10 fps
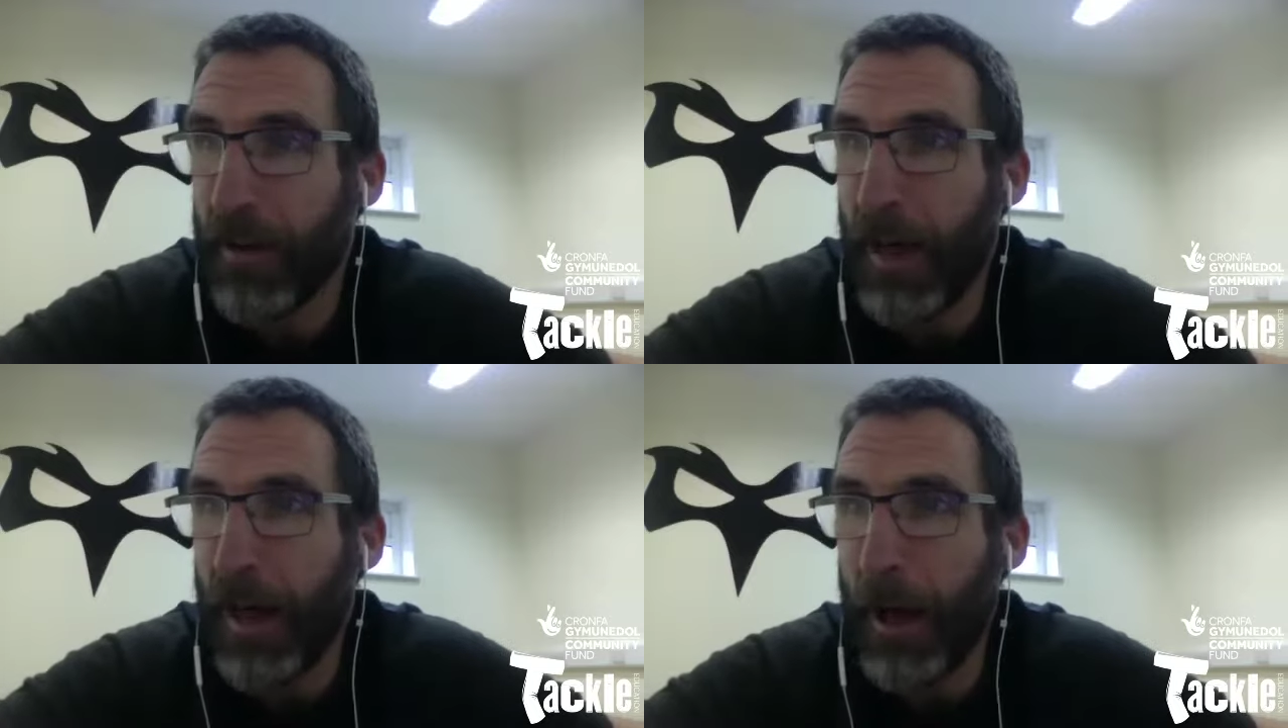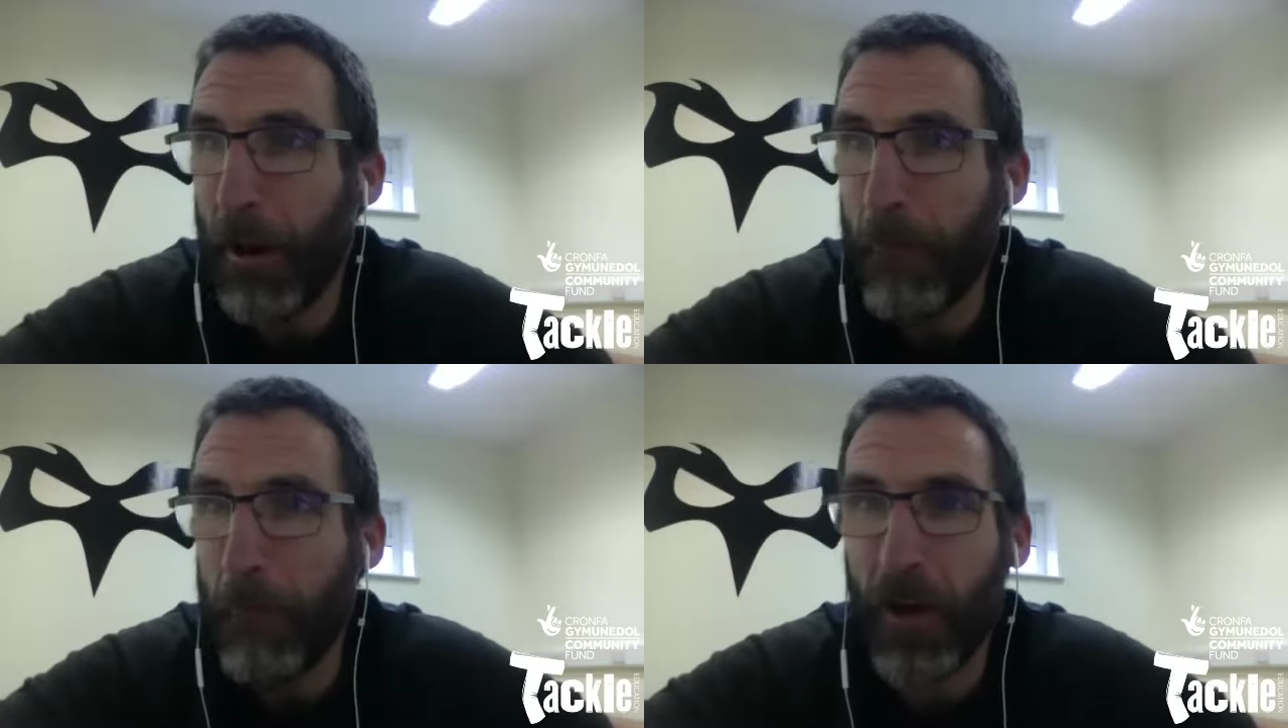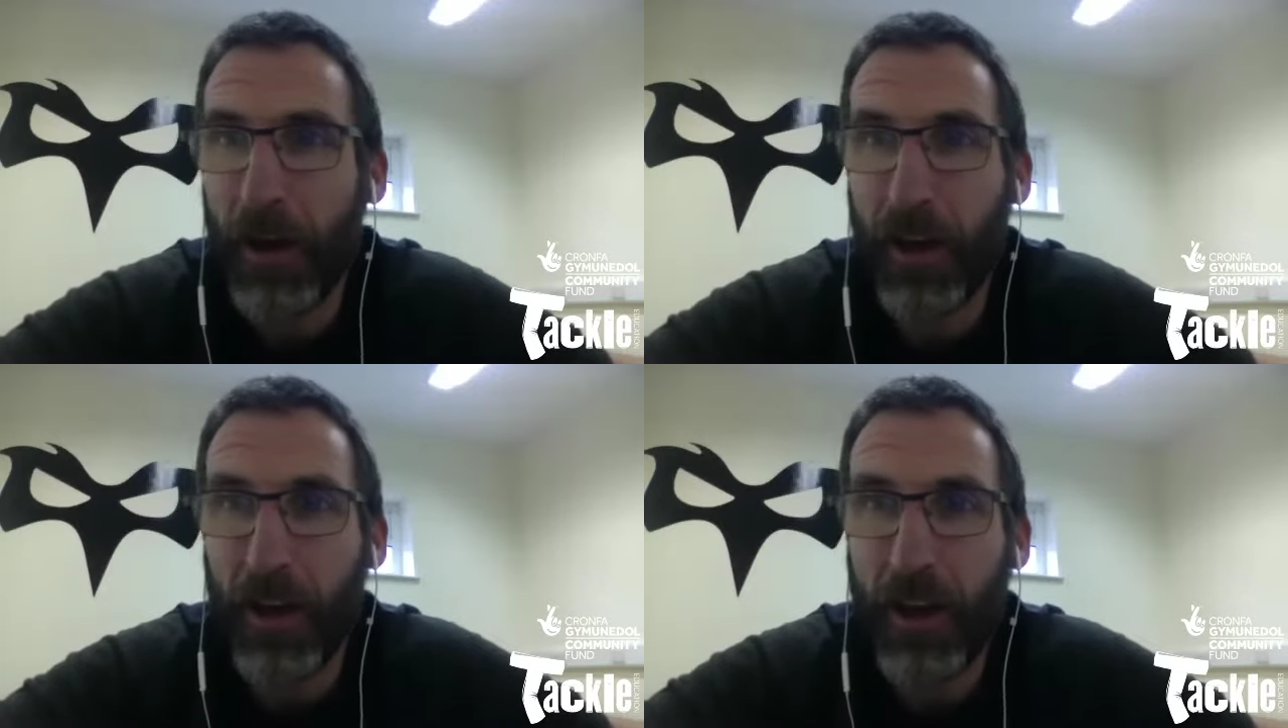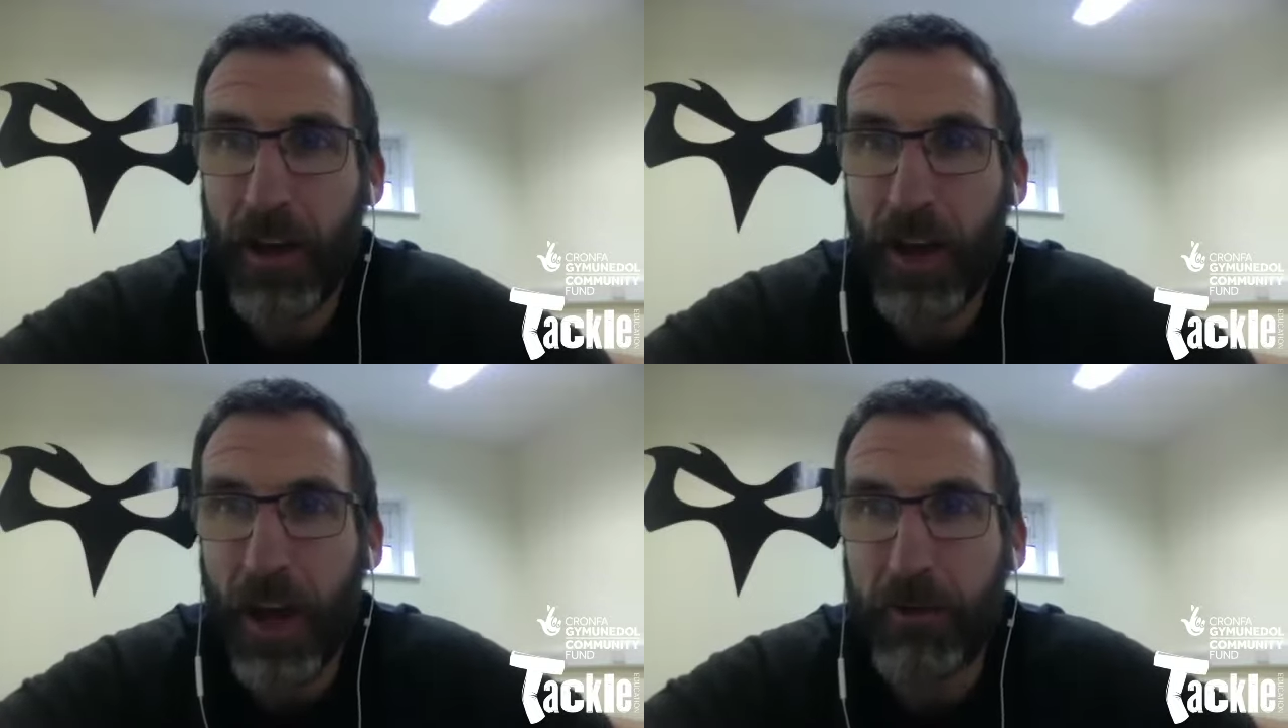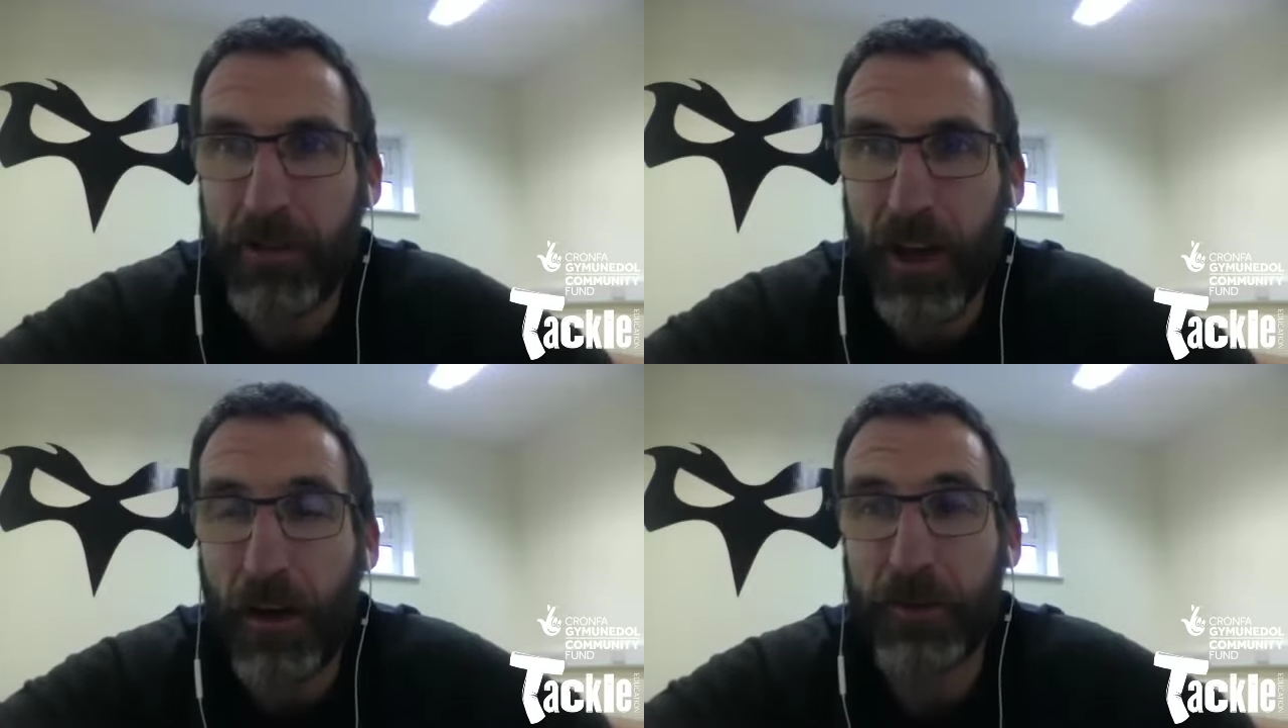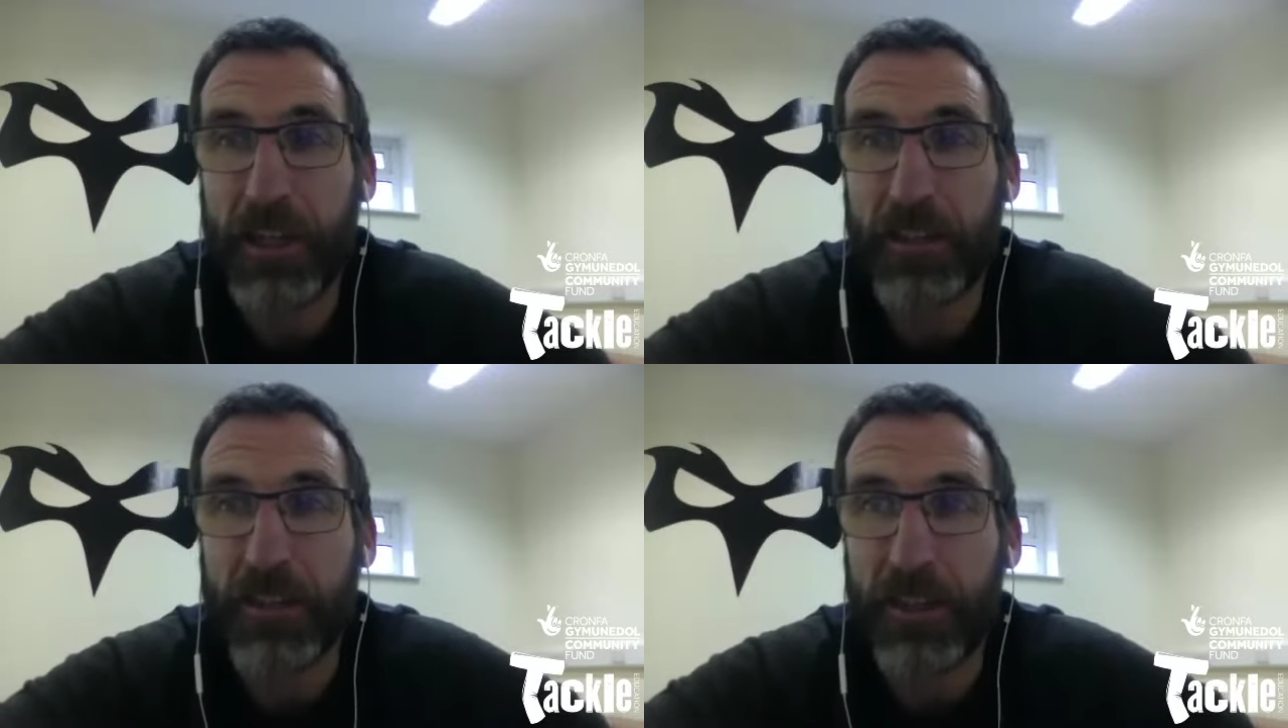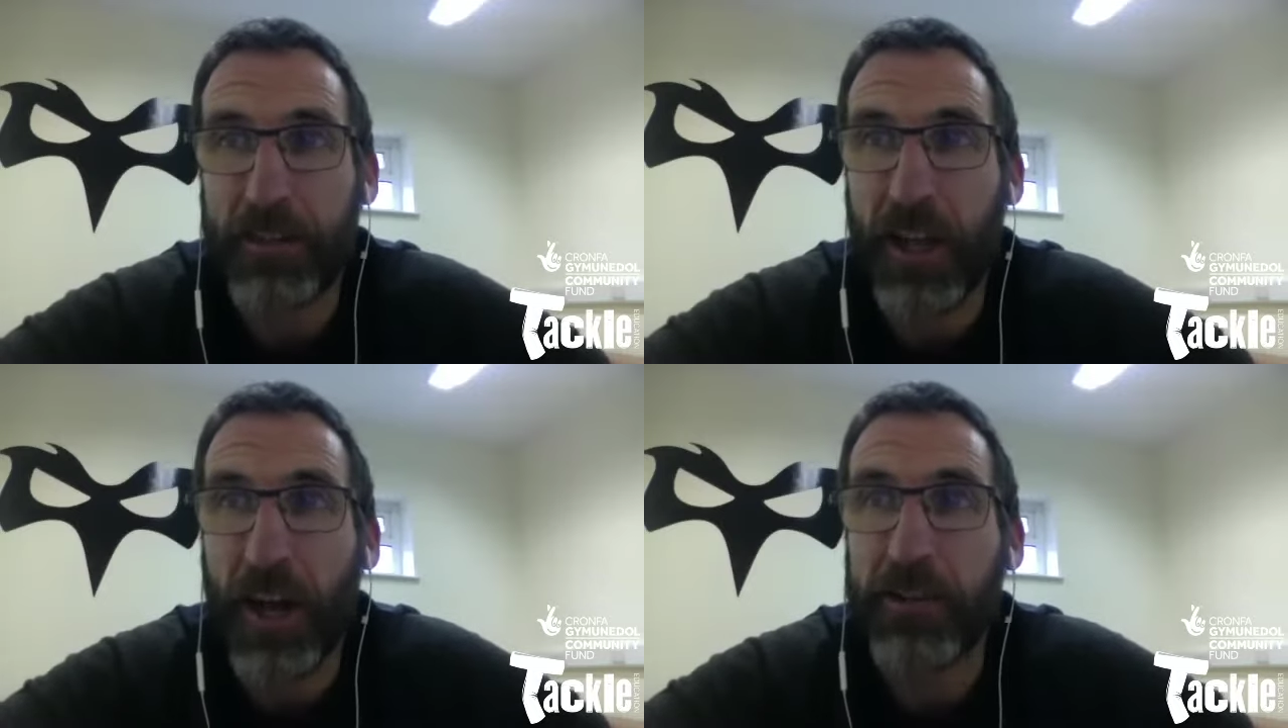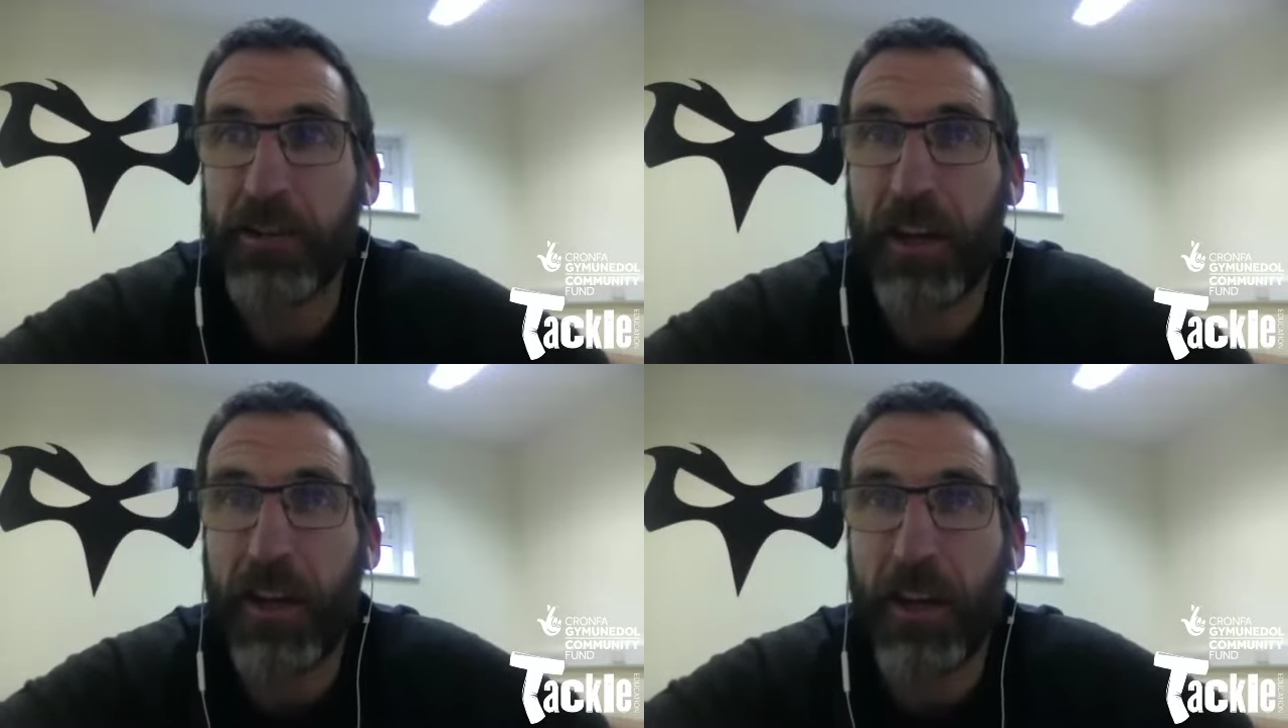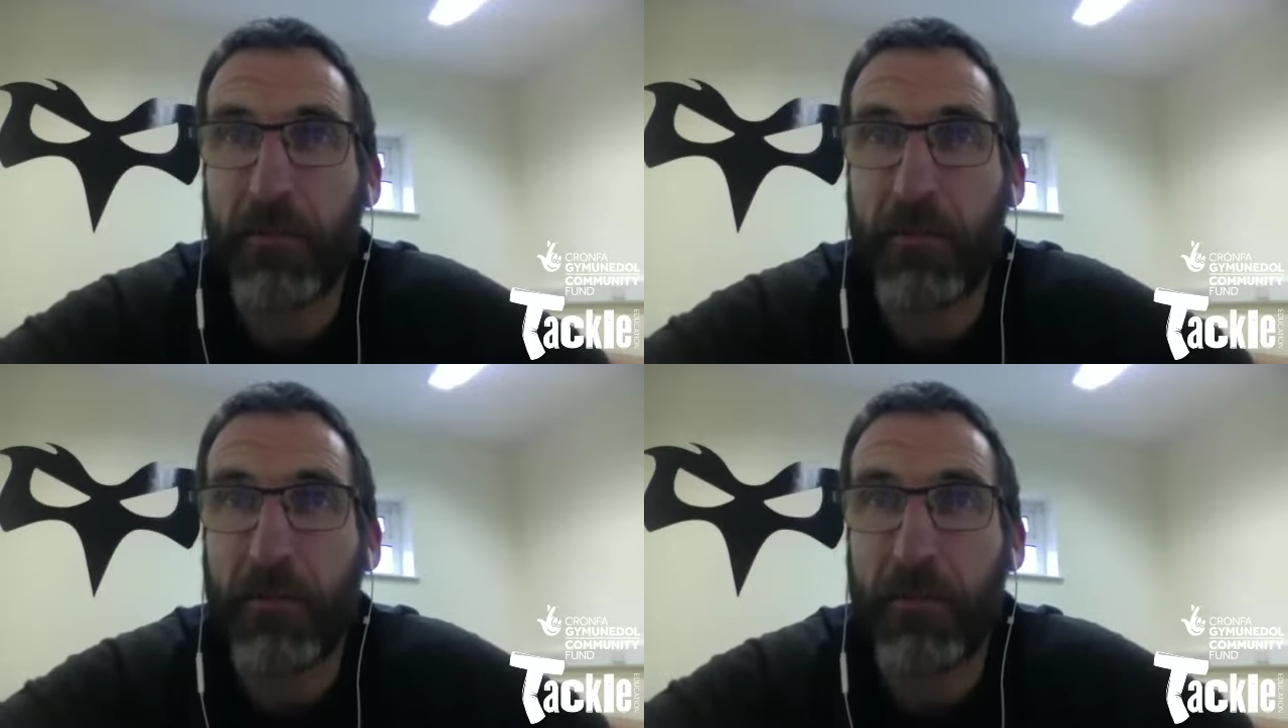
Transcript: Was half decent as a youngster,